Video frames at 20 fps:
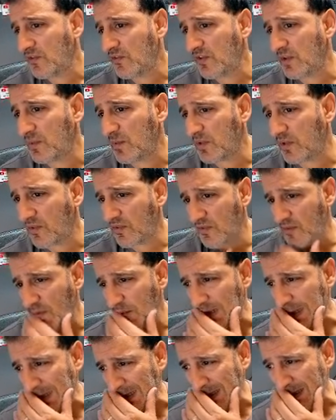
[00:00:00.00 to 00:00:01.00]

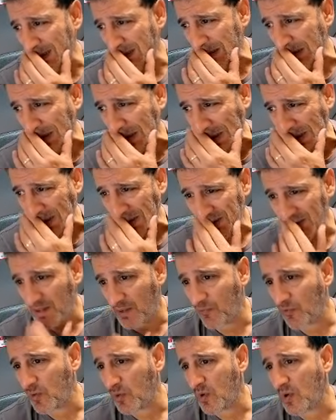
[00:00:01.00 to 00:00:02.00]
GB3
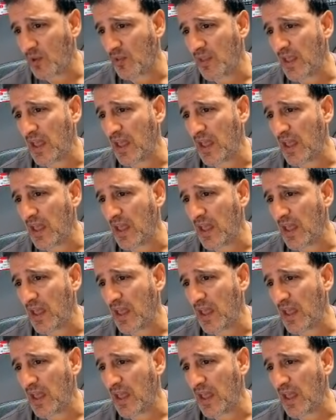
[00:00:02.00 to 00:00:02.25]
WR